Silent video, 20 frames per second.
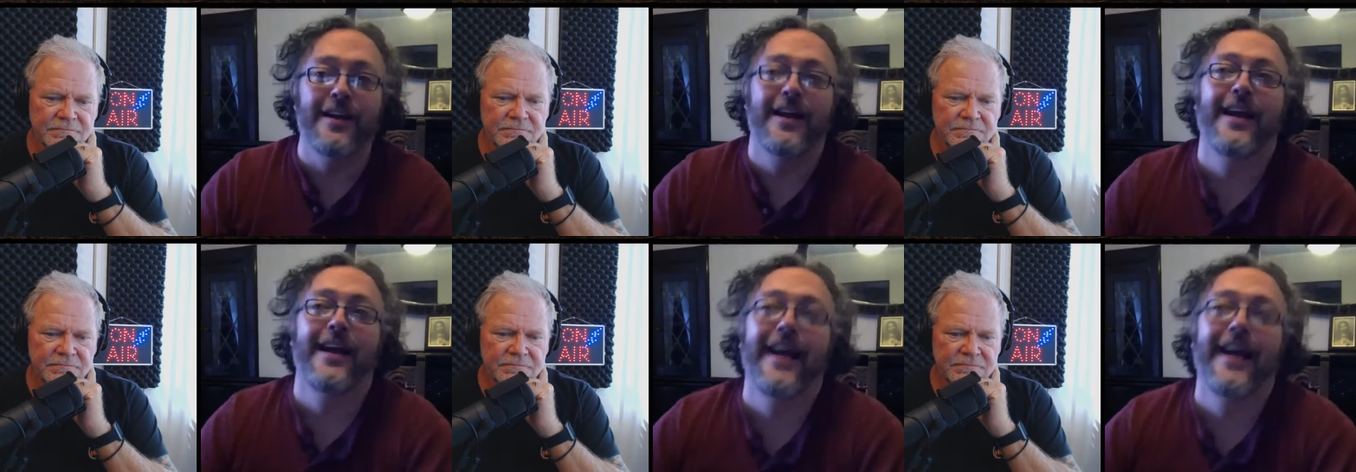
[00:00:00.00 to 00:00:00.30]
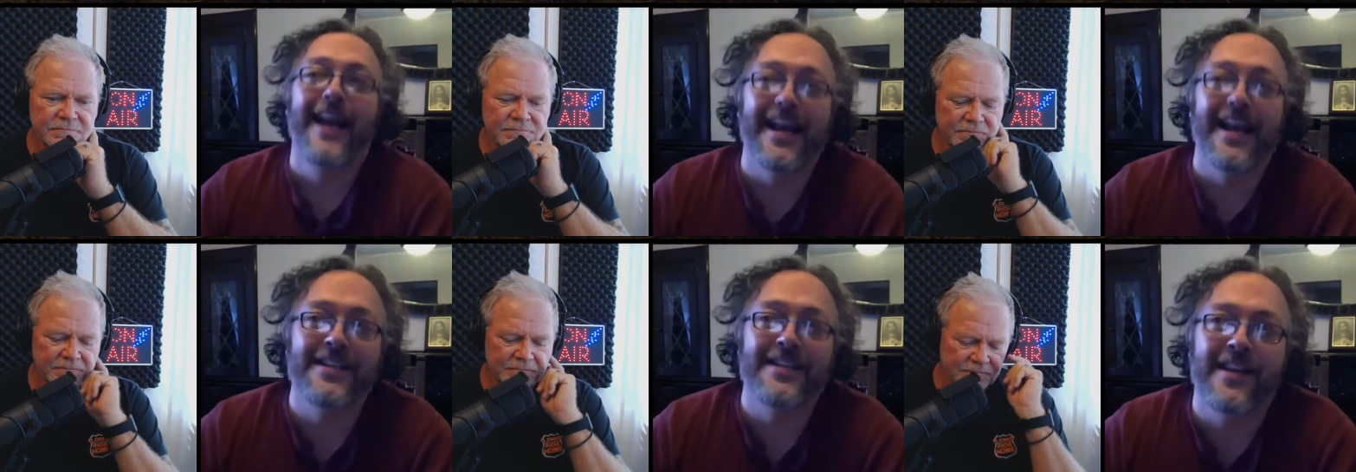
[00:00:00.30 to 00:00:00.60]
Speaker 1: and
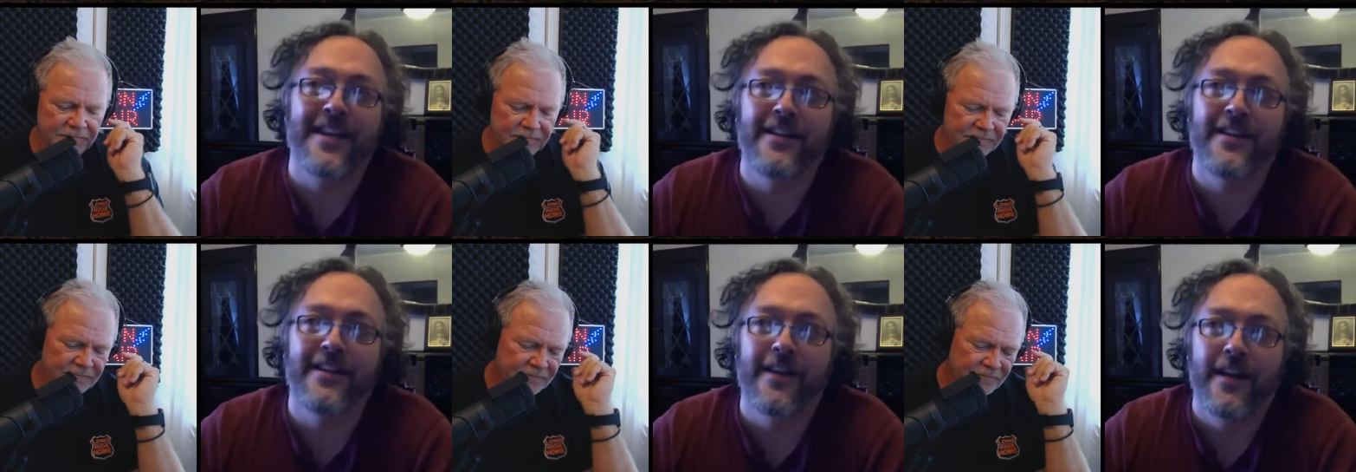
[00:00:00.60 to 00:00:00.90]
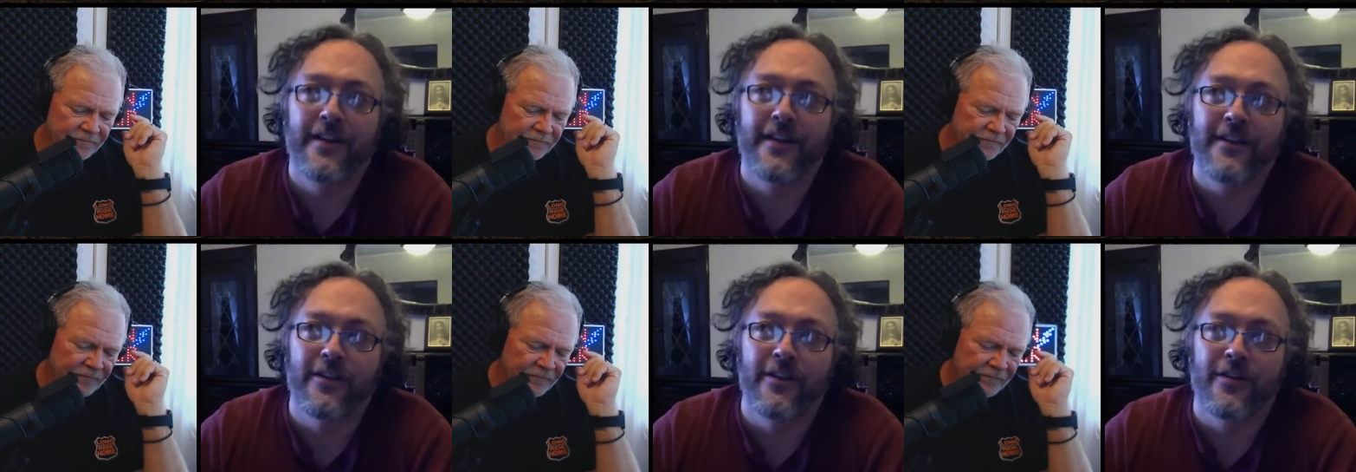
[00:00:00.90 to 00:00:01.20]
said, you
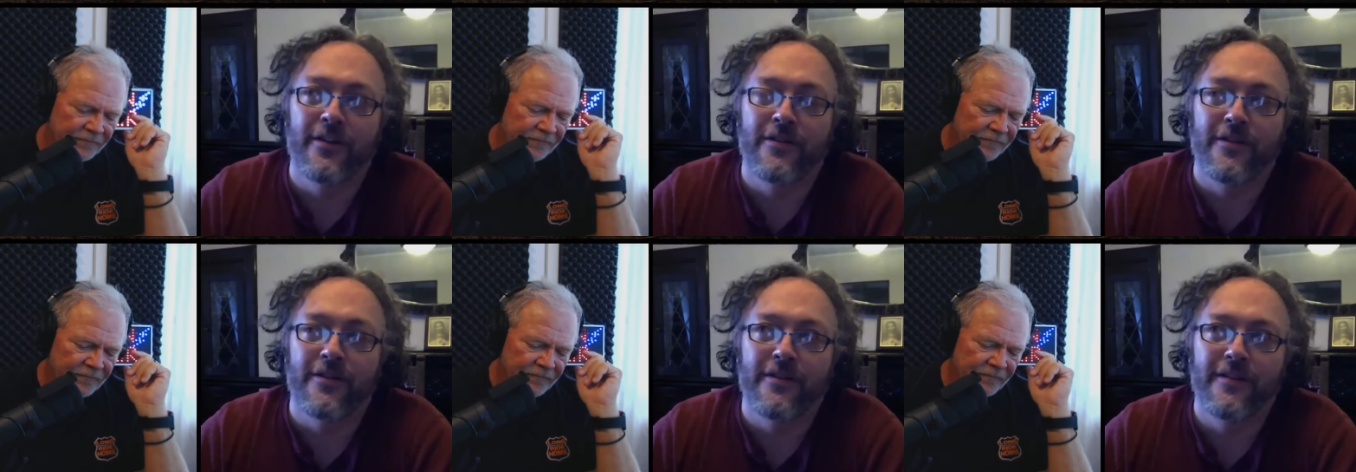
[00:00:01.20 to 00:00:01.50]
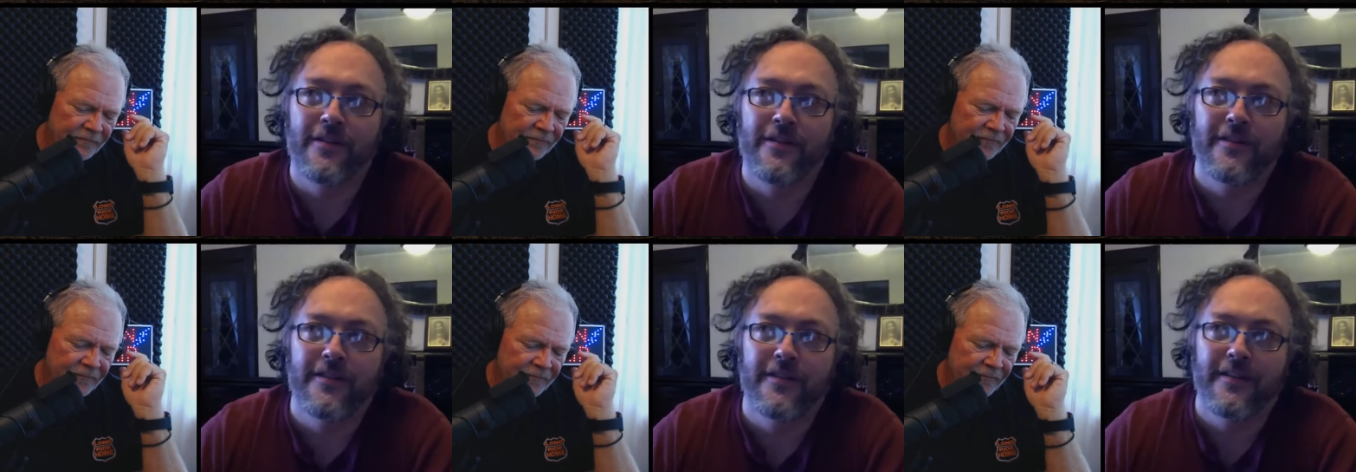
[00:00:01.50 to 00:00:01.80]
know,
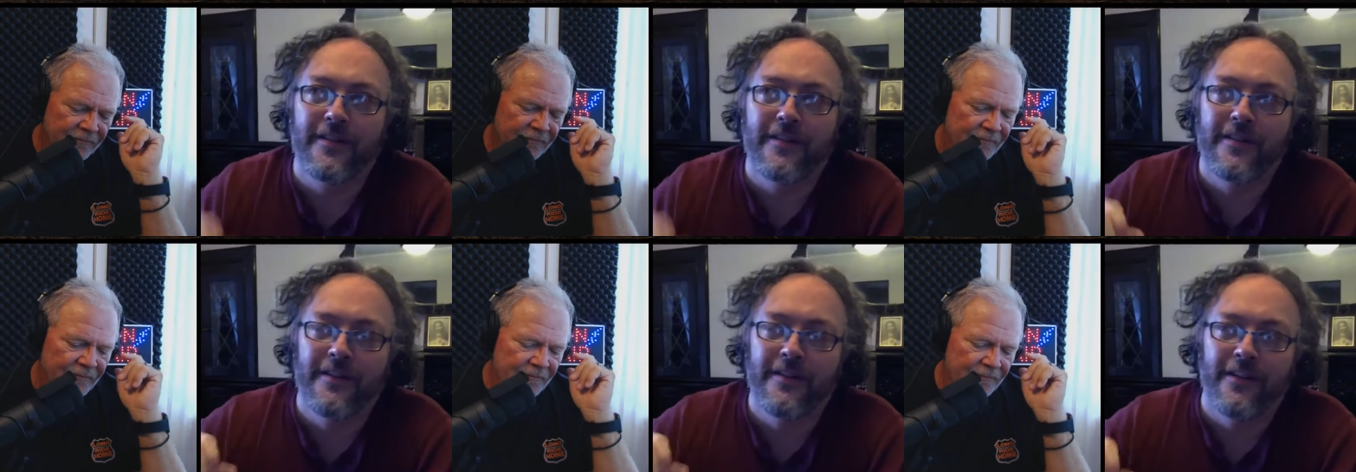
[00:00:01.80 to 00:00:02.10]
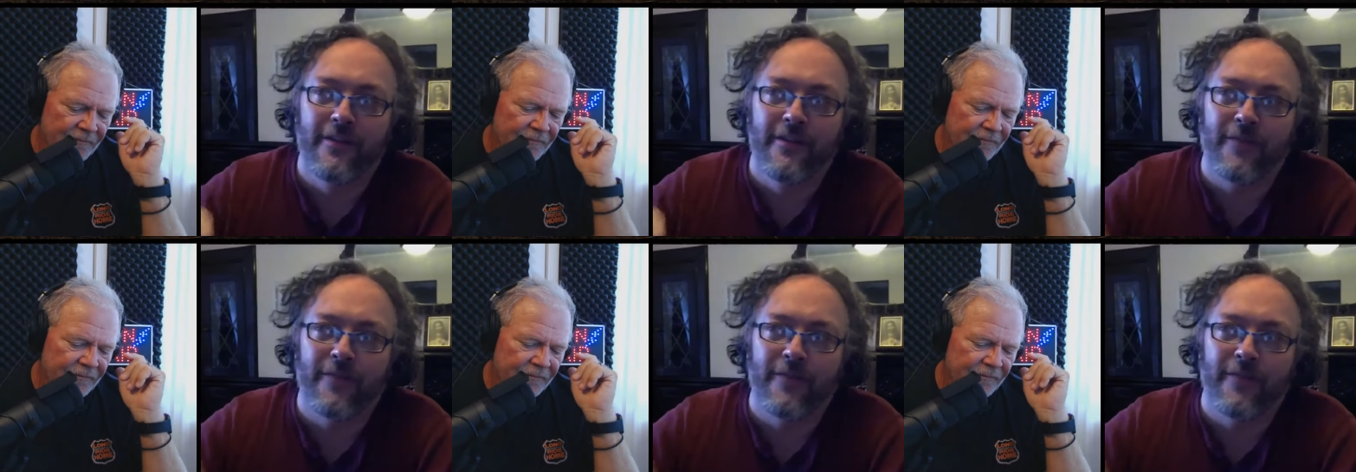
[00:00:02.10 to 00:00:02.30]
you write